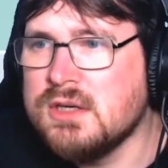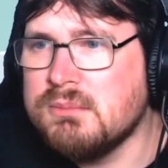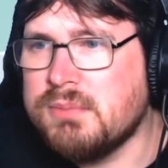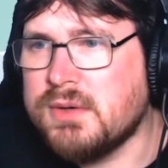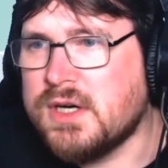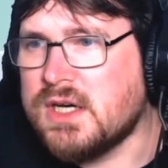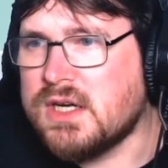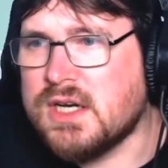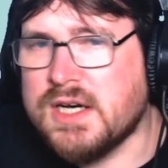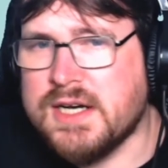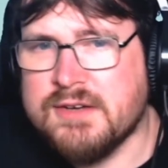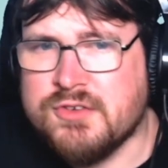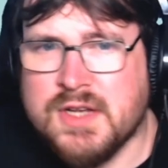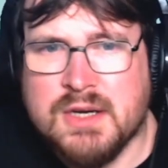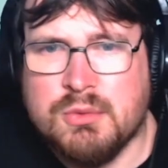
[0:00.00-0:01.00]
But
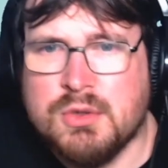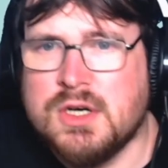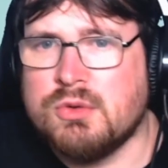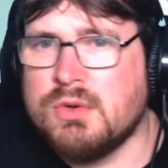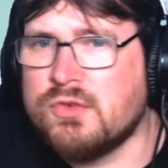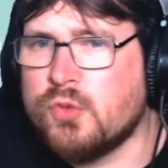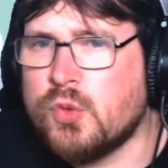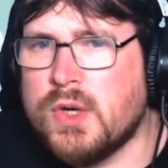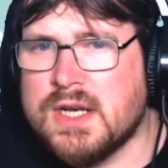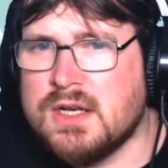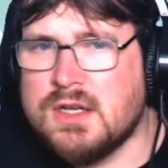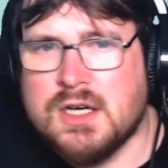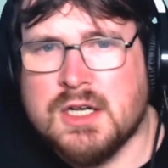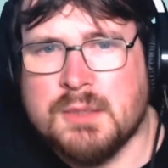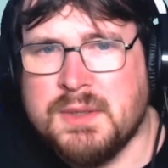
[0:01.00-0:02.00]
I've networked with quite a
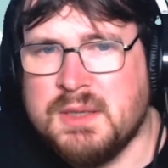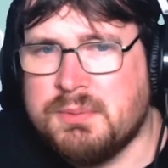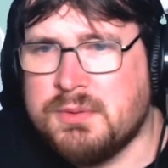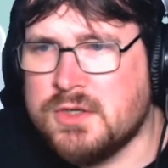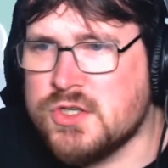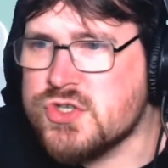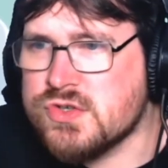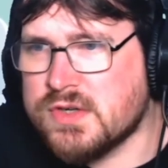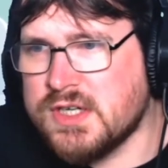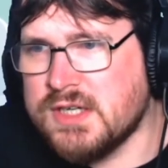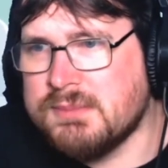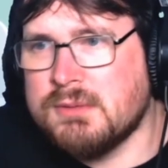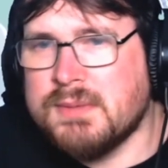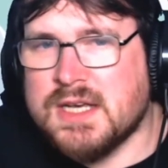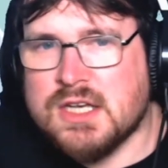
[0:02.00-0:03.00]
lot of people that
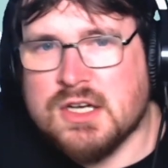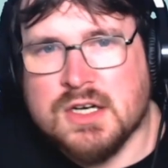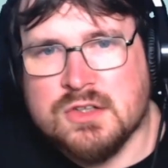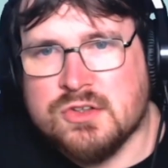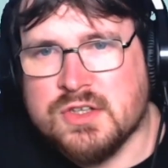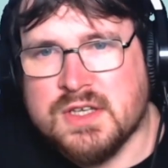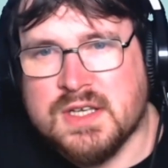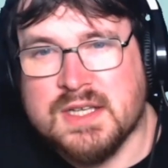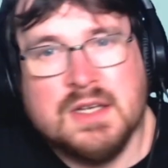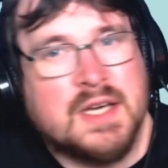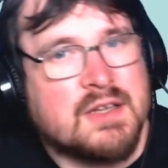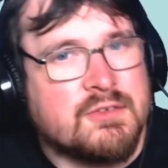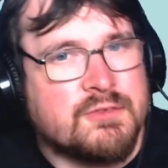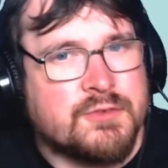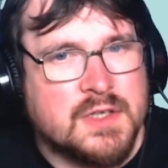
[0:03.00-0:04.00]
stream or make
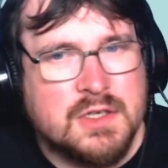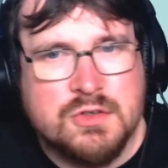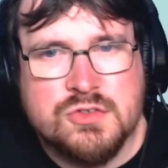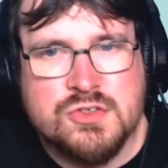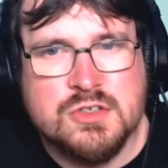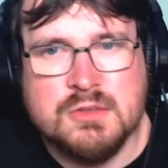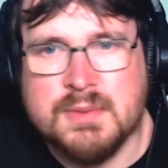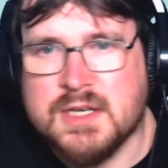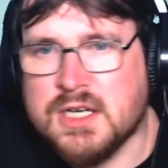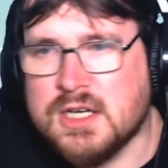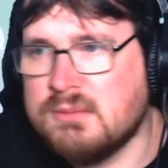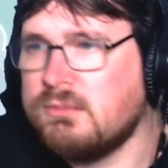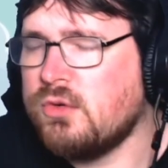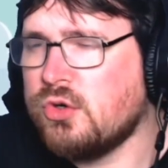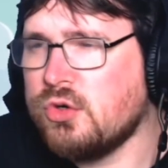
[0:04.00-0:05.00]
content for YouTube, and
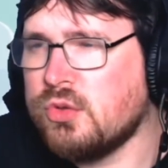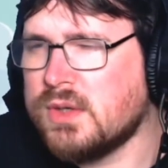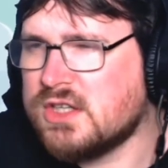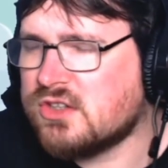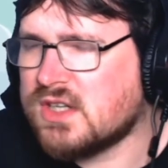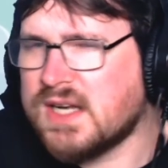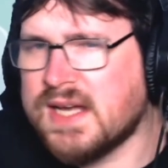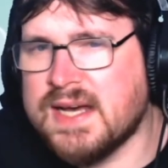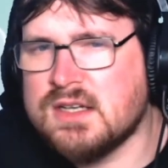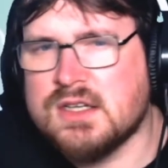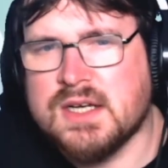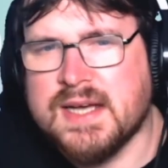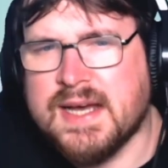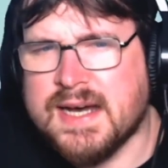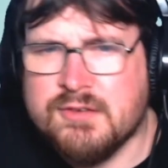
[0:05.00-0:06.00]
I'm always glad that
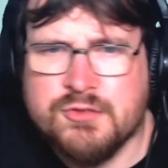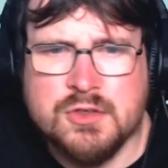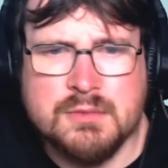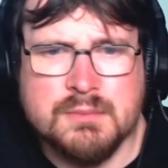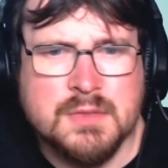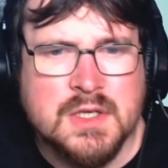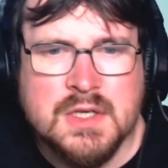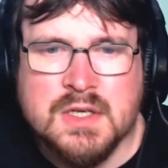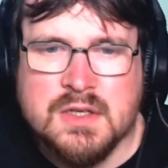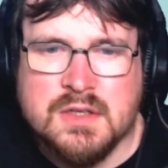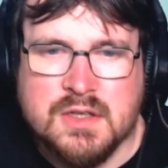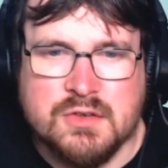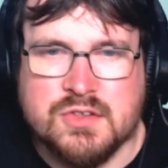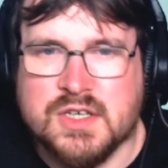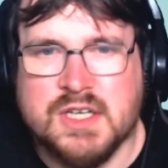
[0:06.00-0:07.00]
I have them.
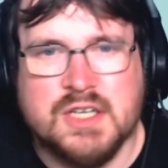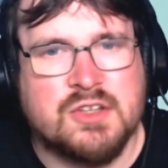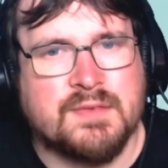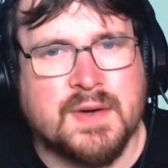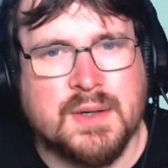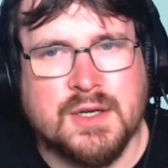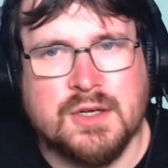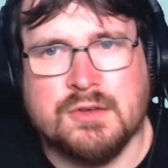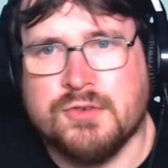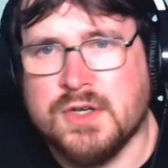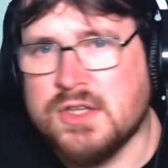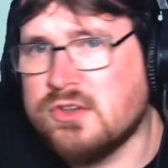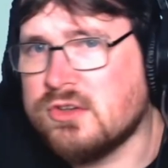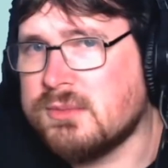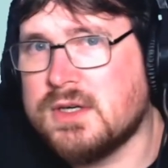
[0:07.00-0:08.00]
Those guys are very good
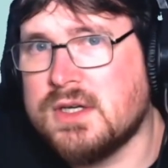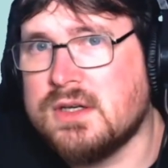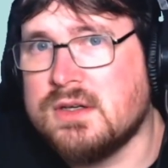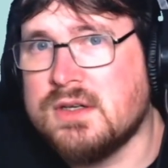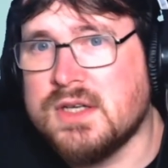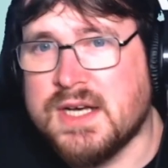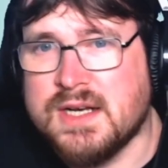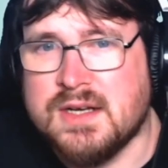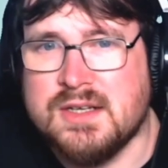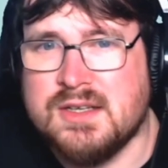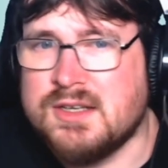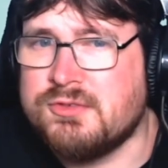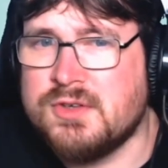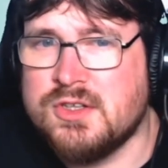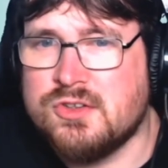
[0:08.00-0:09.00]
friends of mine, and I
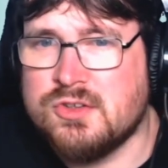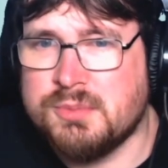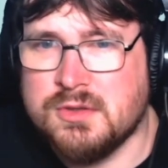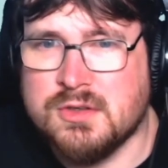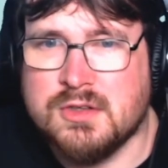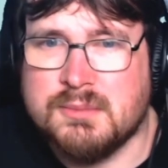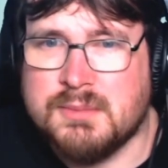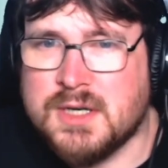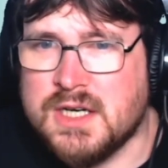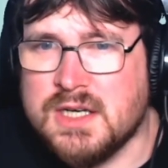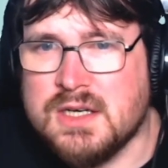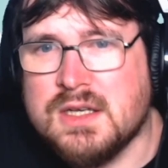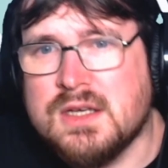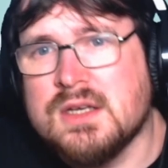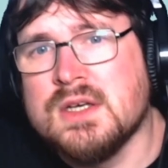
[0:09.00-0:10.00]
definitely support them
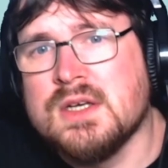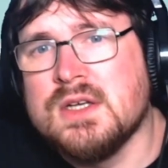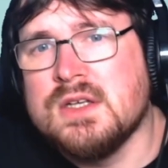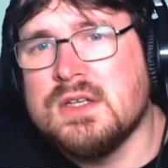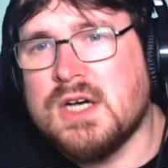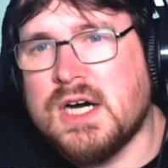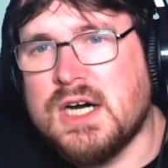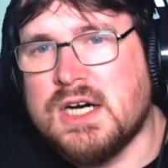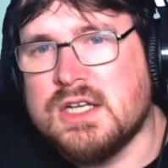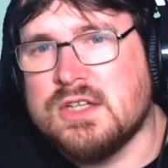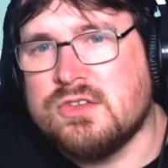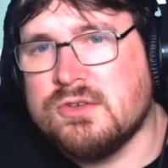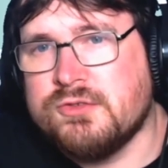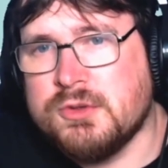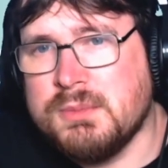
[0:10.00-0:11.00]
highly. Uh,
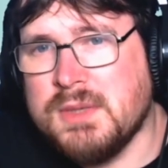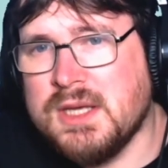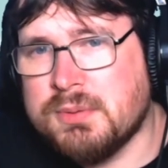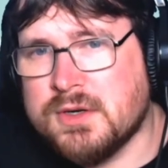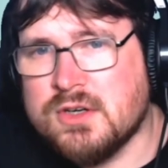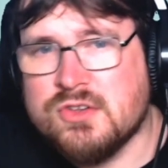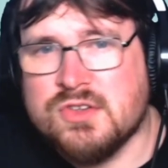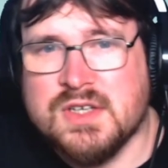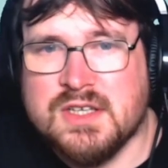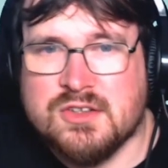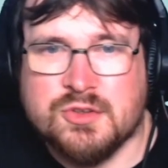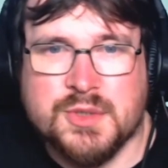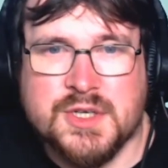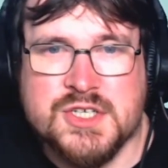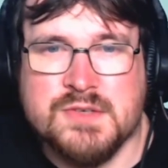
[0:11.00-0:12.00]
so for me personally, this
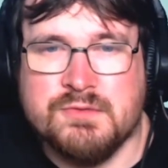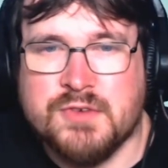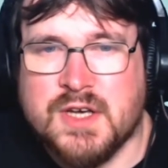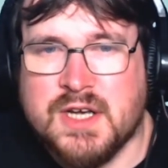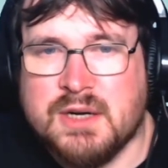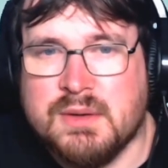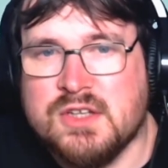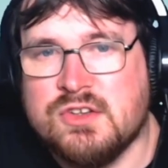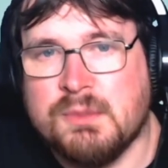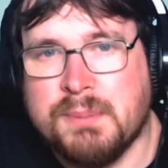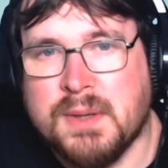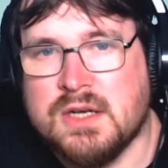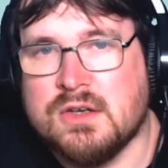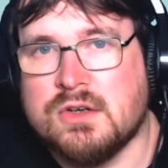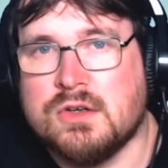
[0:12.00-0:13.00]
question varies
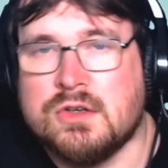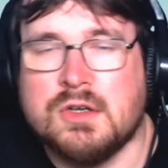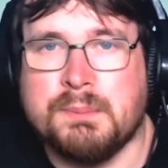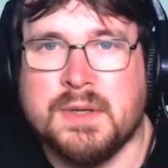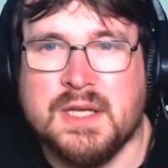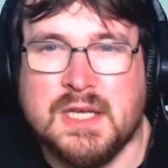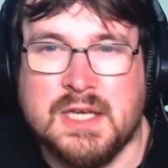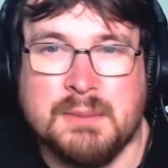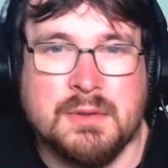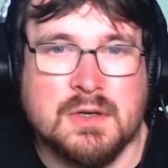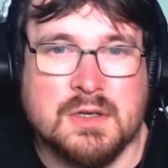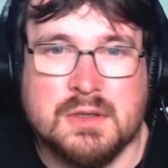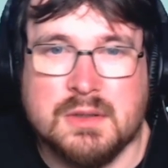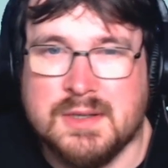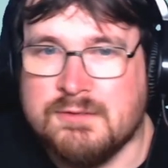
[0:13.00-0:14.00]
depending on the people
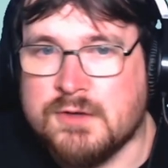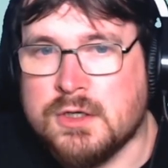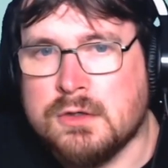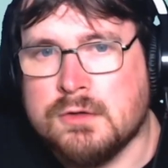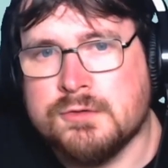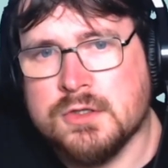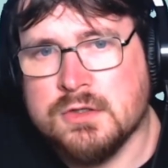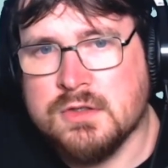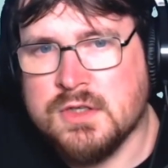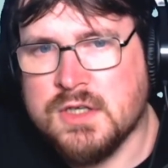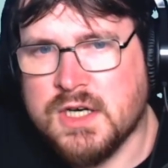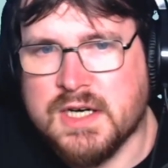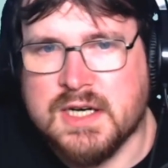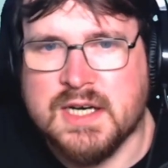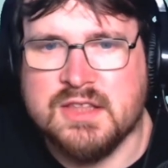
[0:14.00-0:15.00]
that are involved. Uh,
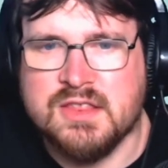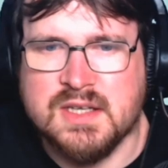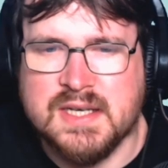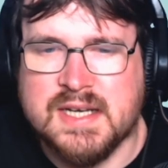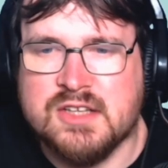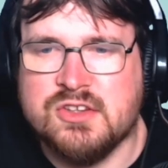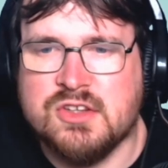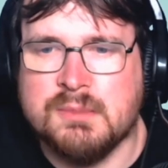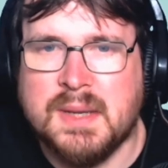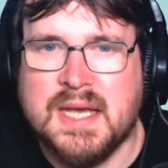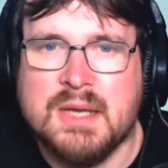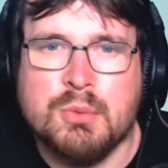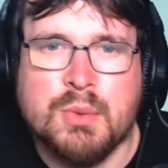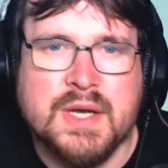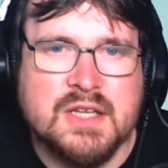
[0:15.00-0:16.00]
I think that's the
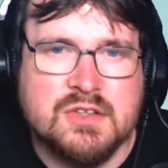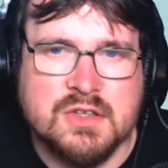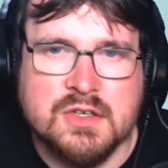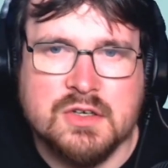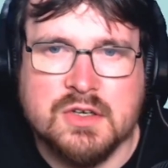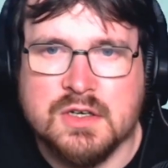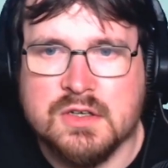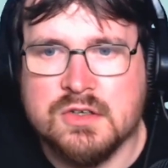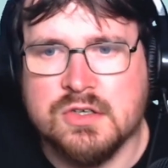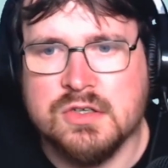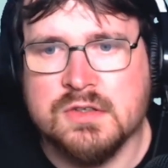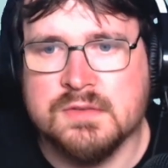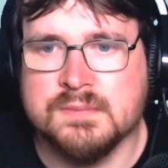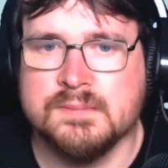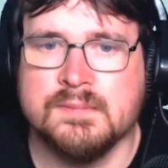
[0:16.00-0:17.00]
main way to look at it.
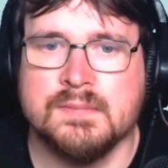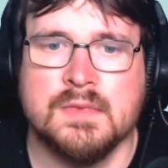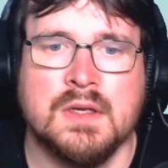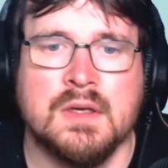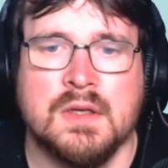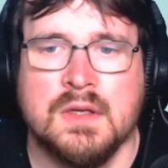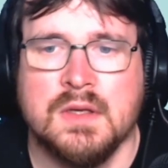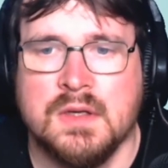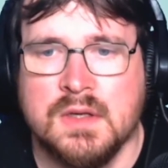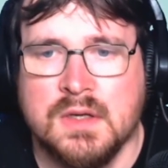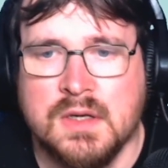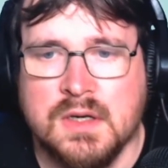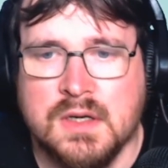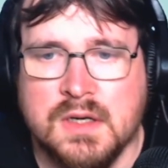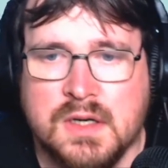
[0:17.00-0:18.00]

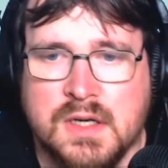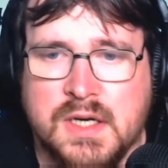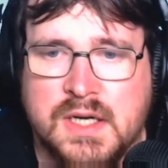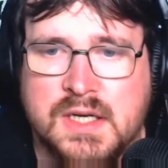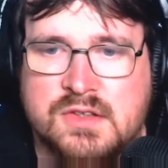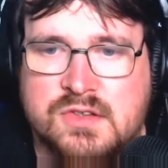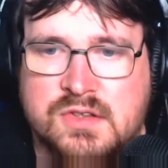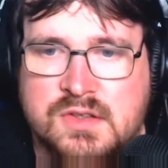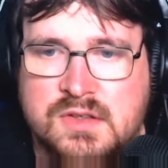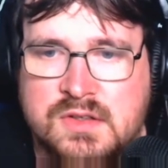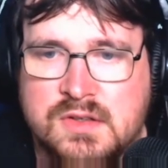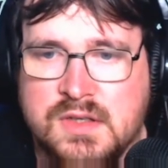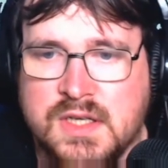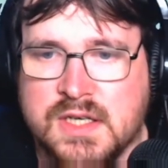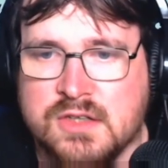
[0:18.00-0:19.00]
Alright,
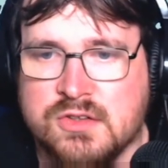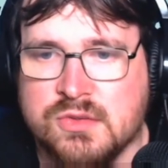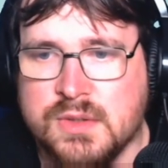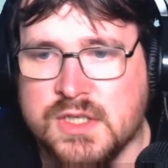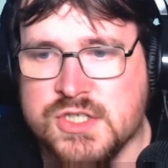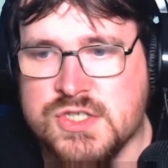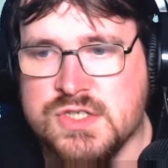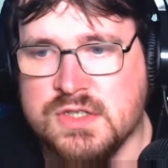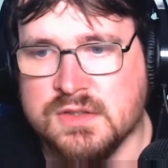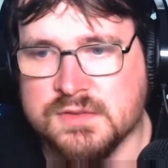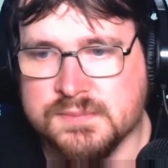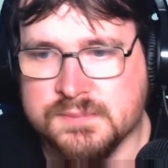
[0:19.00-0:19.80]
next question.